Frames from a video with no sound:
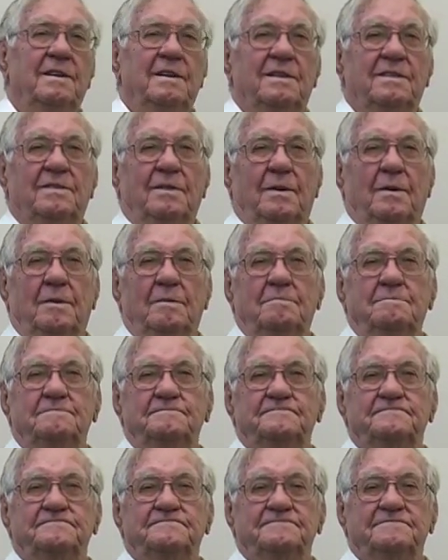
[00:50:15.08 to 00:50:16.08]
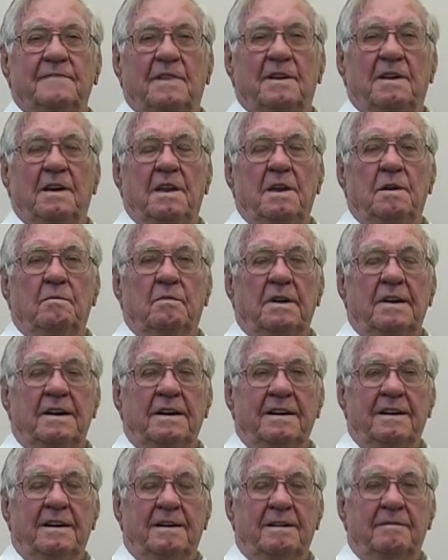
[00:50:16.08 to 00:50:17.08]
So
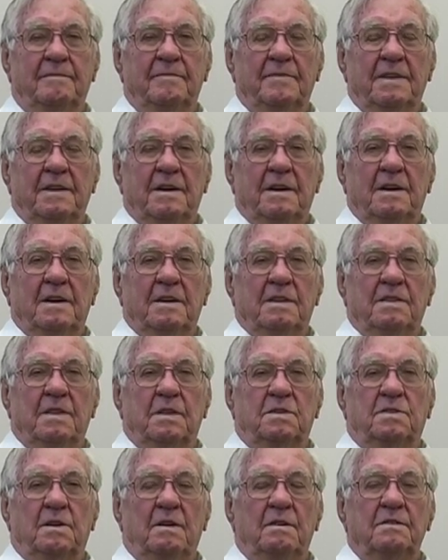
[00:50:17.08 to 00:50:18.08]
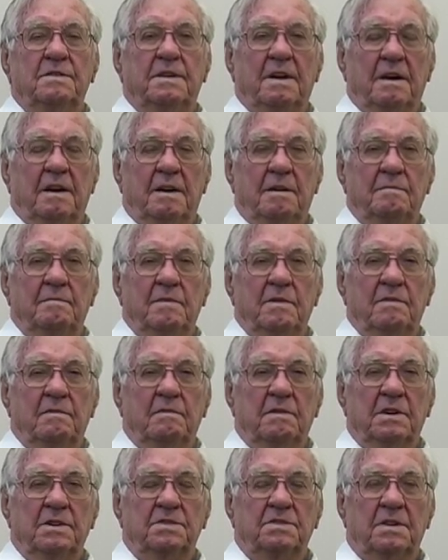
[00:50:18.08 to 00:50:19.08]
anyway, the third time
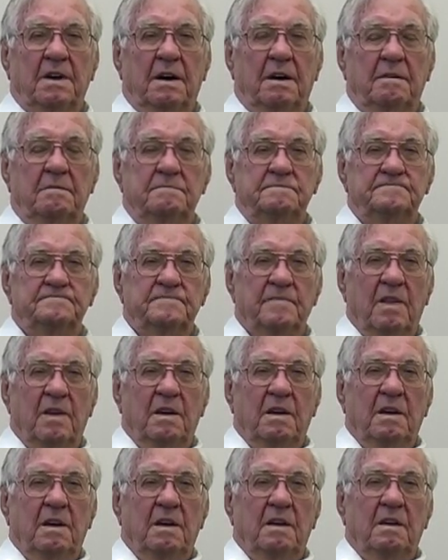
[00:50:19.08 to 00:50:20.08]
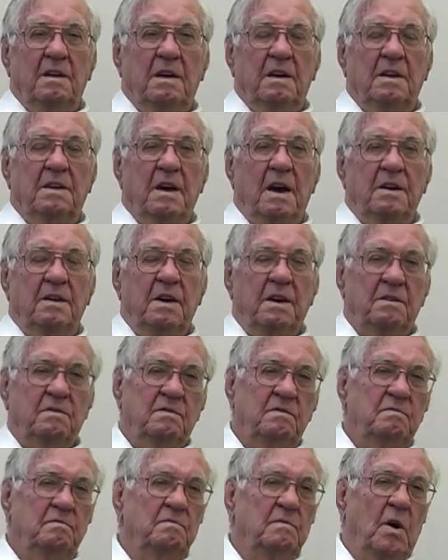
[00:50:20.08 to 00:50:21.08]
was, it got
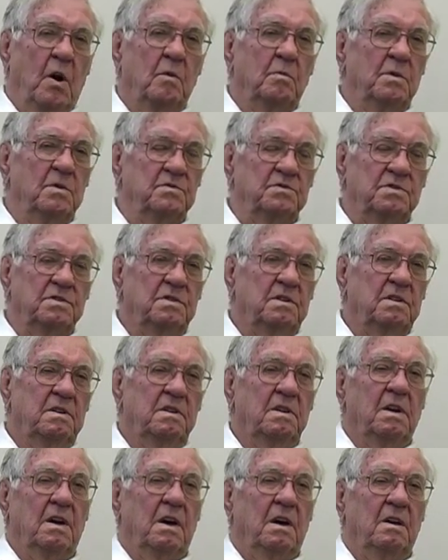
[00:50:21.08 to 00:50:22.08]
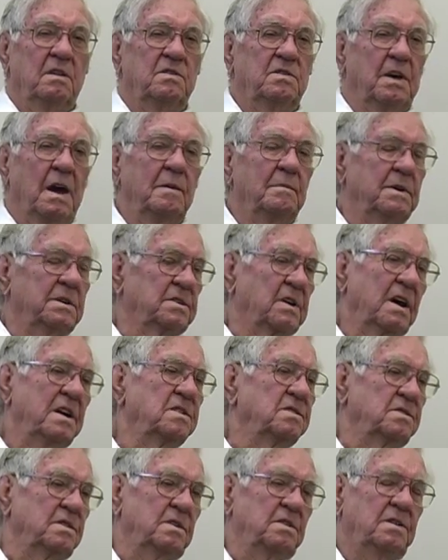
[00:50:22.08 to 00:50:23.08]
hit almost
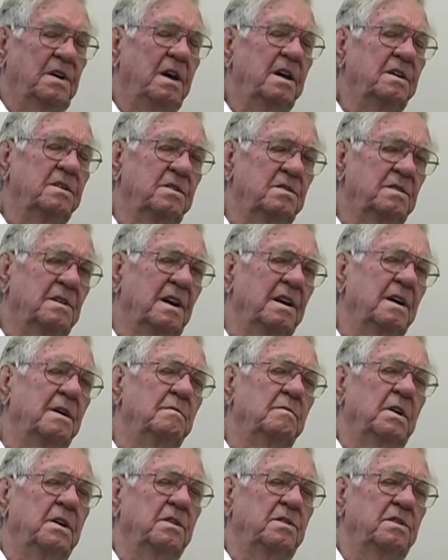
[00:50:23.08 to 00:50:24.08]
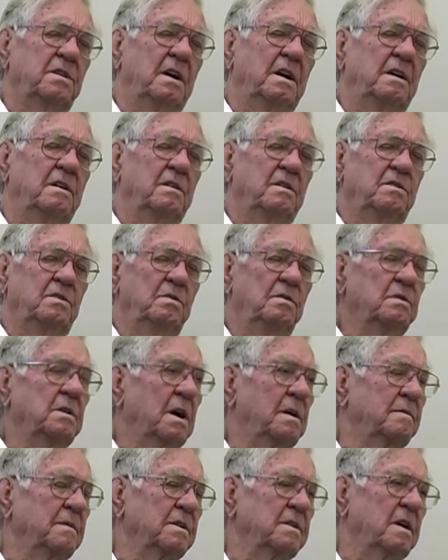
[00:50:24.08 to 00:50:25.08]
simultaneously mm-hmm. with 2
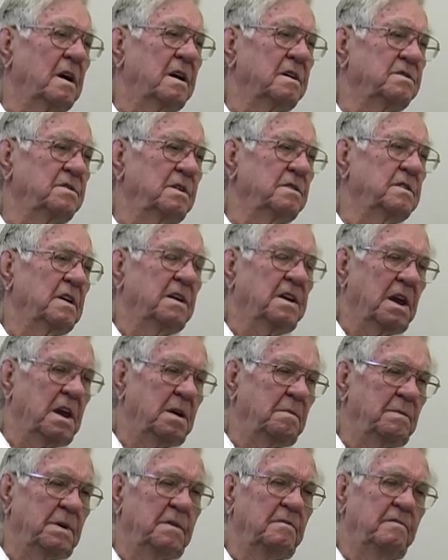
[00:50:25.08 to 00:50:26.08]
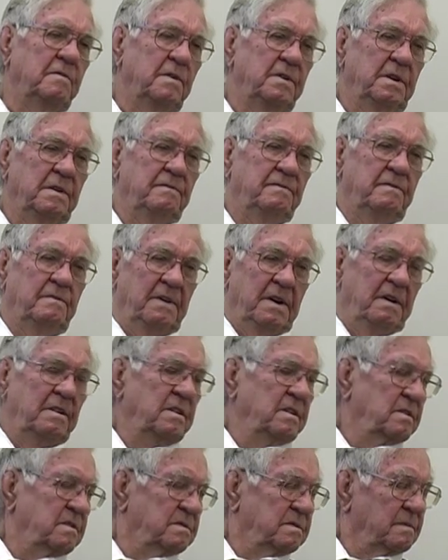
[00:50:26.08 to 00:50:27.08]
kamikazes. They came in from different
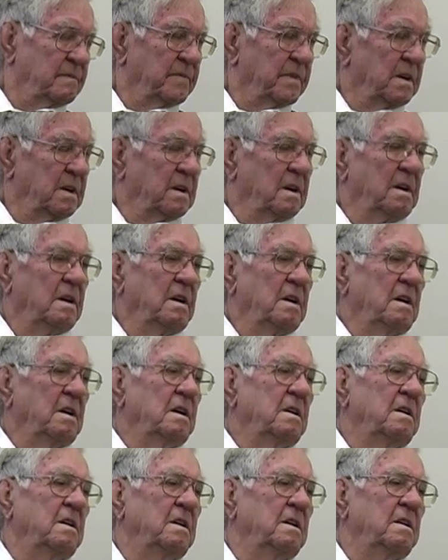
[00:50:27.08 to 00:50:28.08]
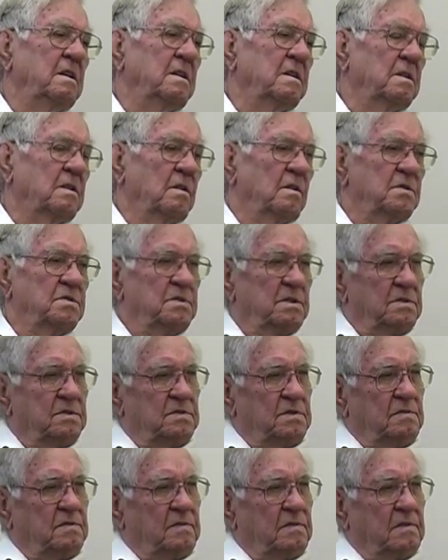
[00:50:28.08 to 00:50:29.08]
areas. Mm-hmm. And of course
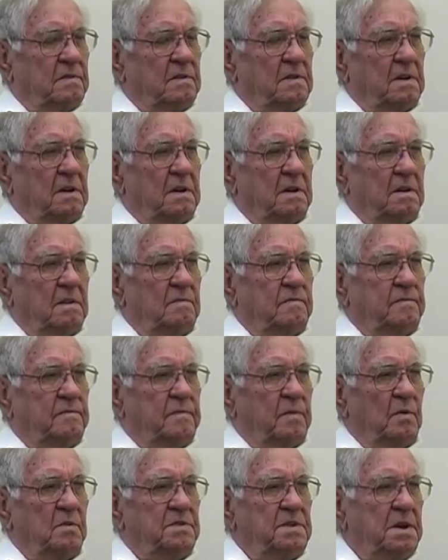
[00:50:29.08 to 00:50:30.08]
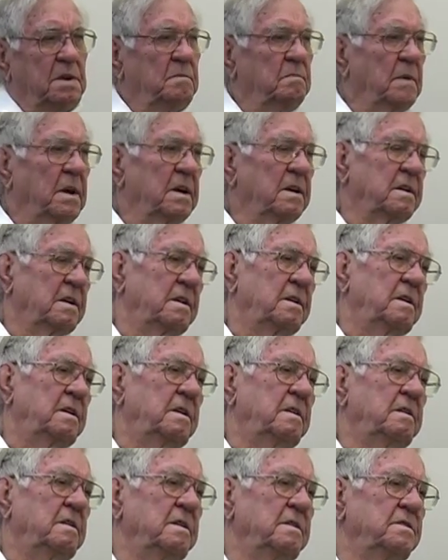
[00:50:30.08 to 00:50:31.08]
there's 14 men in
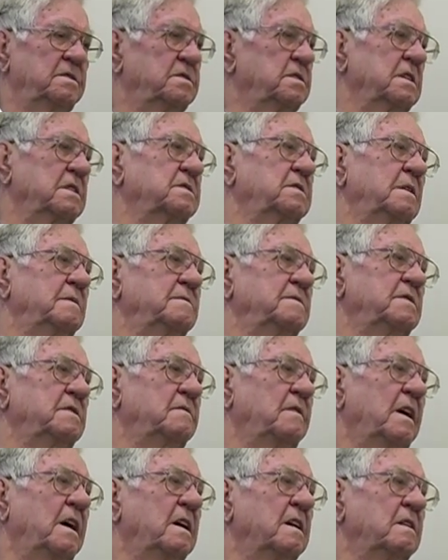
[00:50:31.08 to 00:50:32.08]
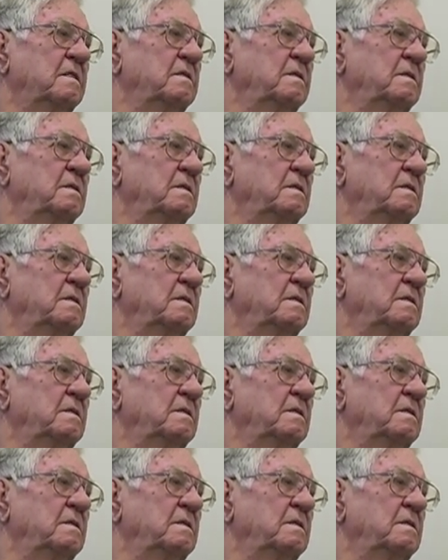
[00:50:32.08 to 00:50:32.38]
there and 6 of them survived.